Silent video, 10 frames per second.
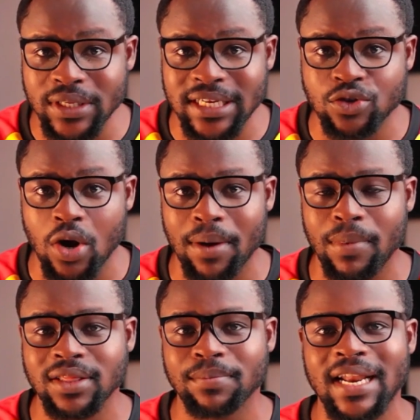it and talk
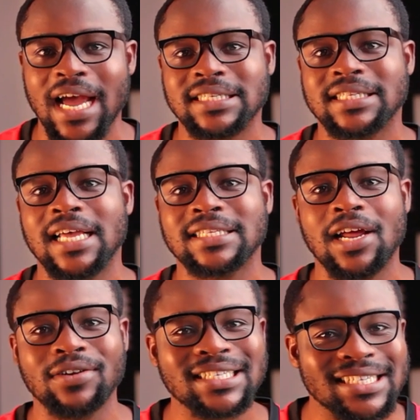about the Black Stars. Now,
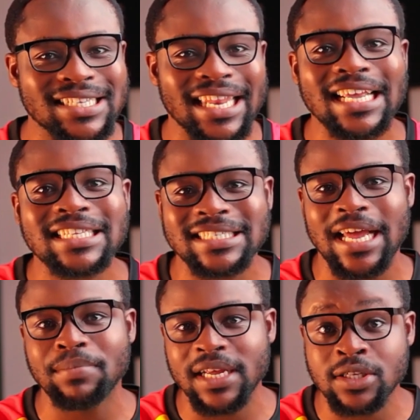this is the latest
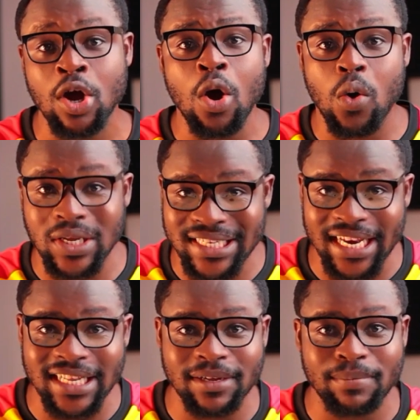update
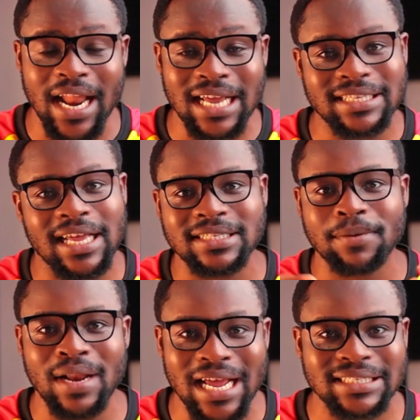concerning the Black Stars. The
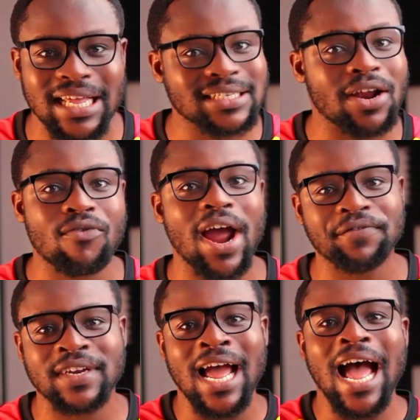Black Stars
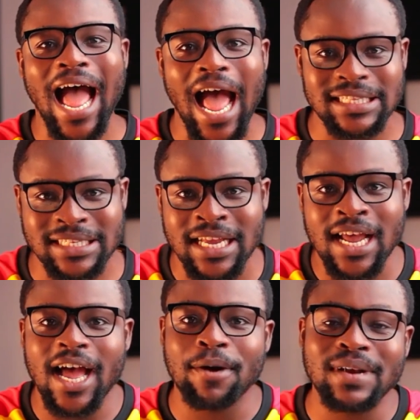arrived at
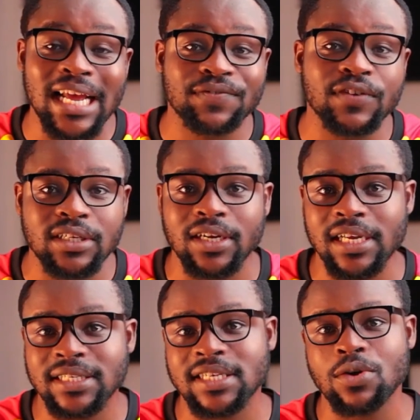Nashville,
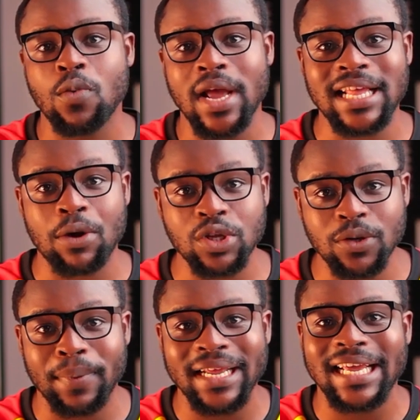Tennessee, where they're going to
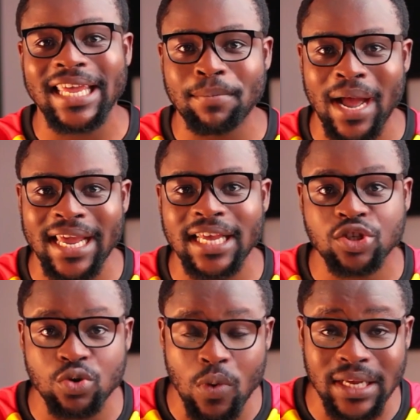play the game
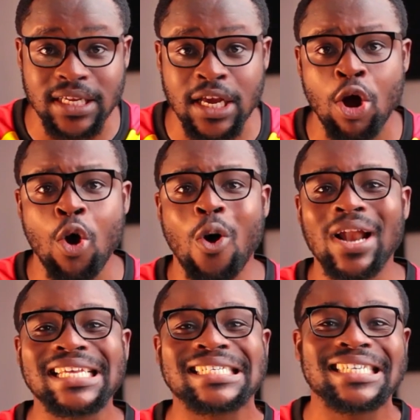against USA on
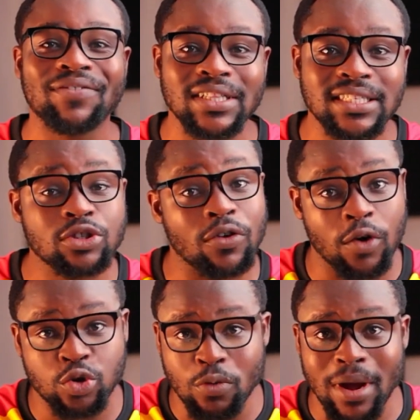the 17th of
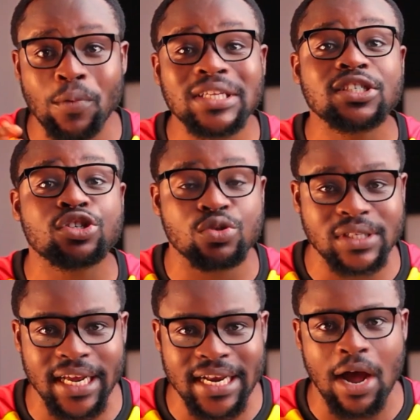October, which is
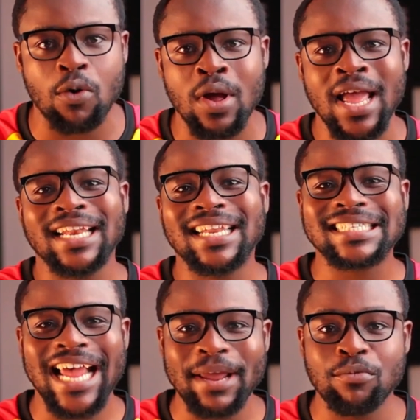today. Now, the
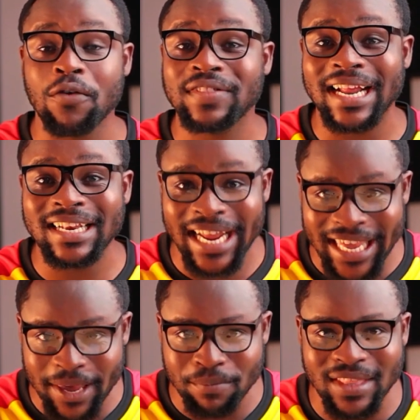type of the
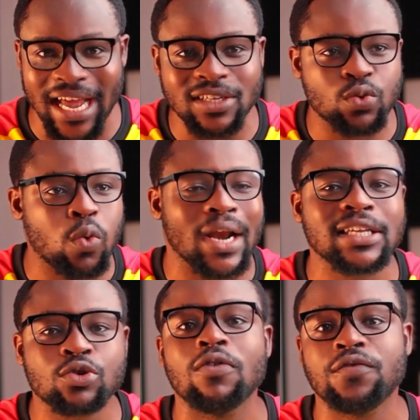game, that is what
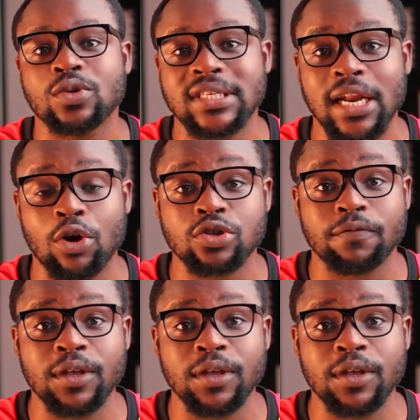is confusing a lot of